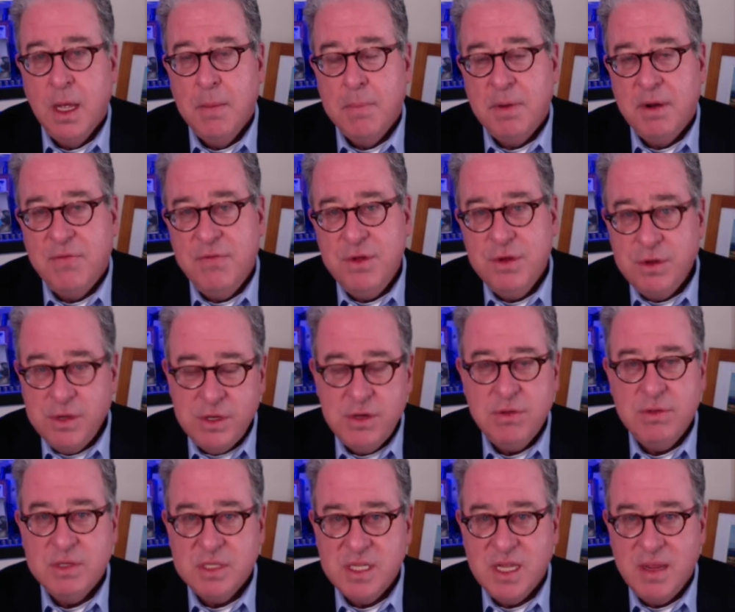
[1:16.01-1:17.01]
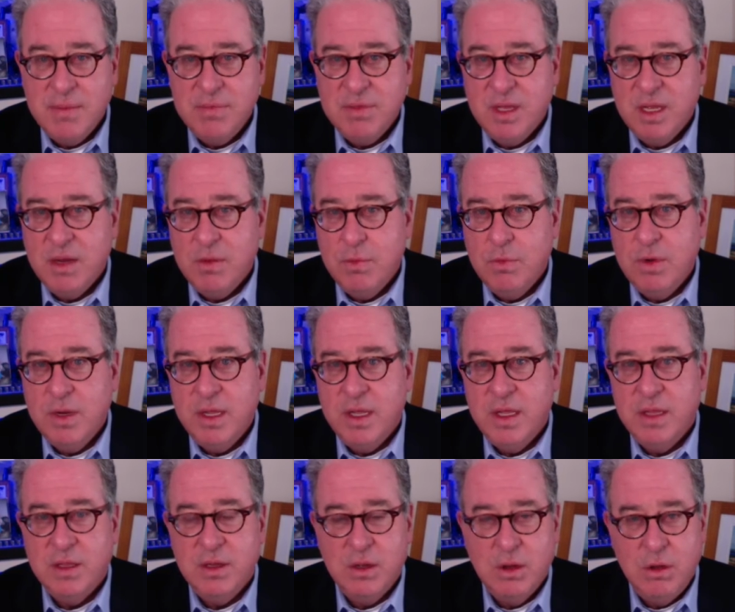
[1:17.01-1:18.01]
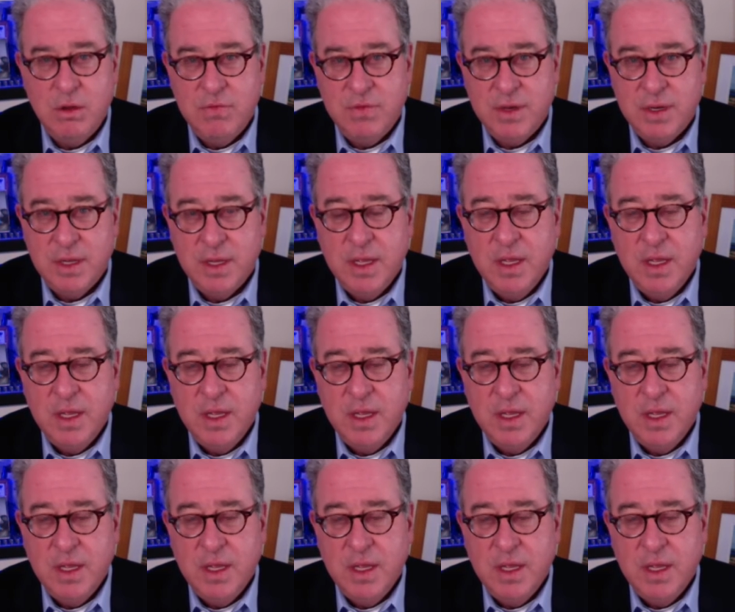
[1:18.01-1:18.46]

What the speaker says: But if you could do the same thing with COVID,